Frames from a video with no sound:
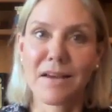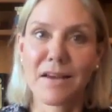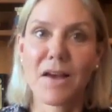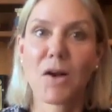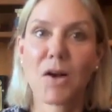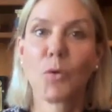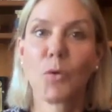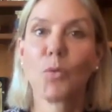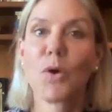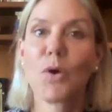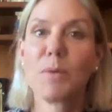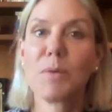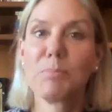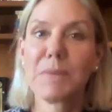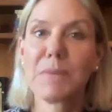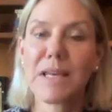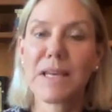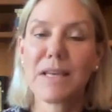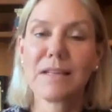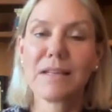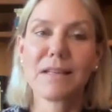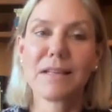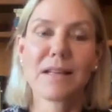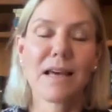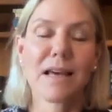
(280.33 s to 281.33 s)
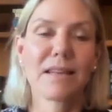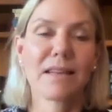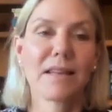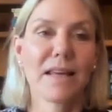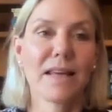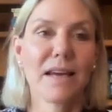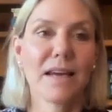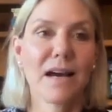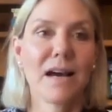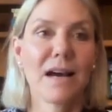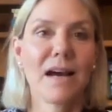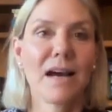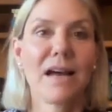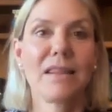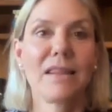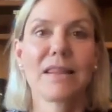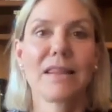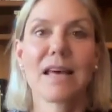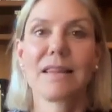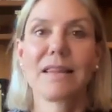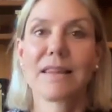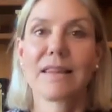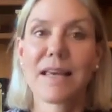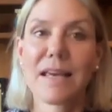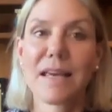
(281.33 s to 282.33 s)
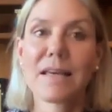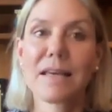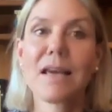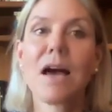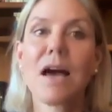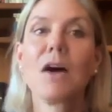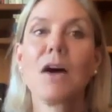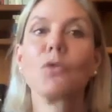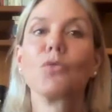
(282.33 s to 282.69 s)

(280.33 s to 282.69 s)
we mean that they